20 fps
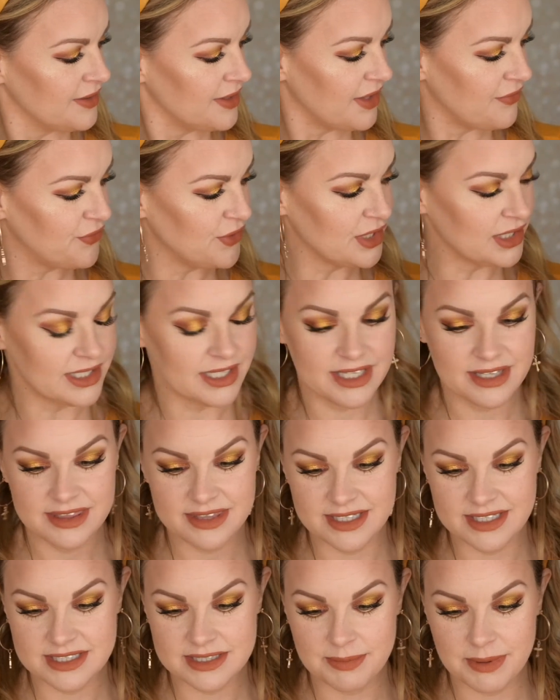if you look at
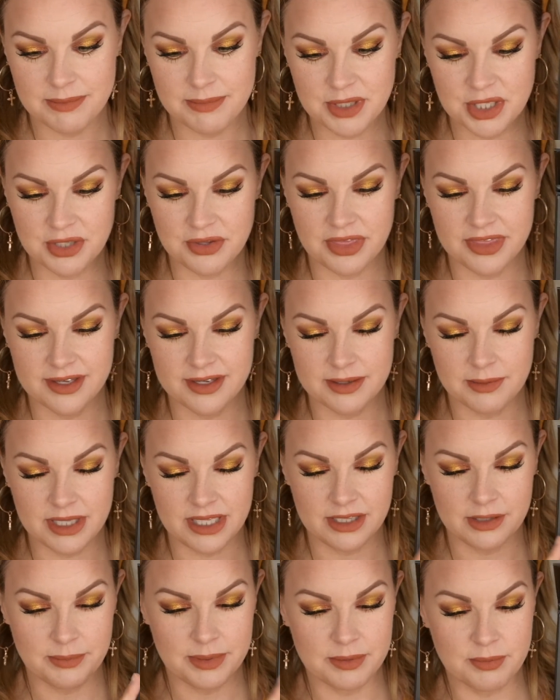these, maybe you think a
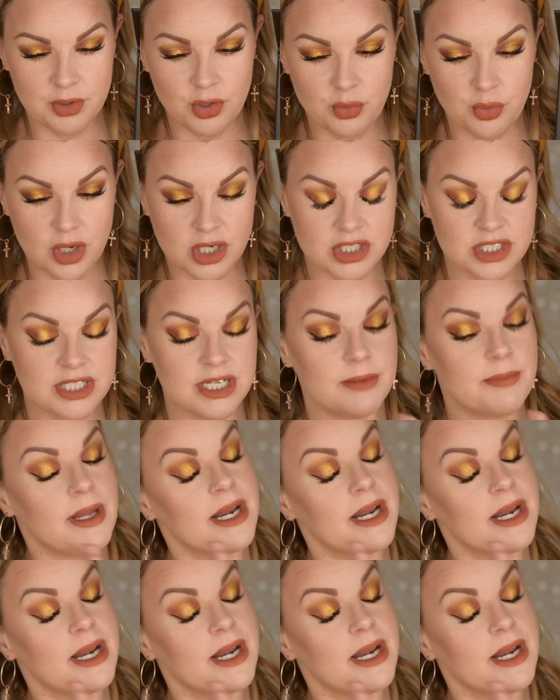little bit grungy,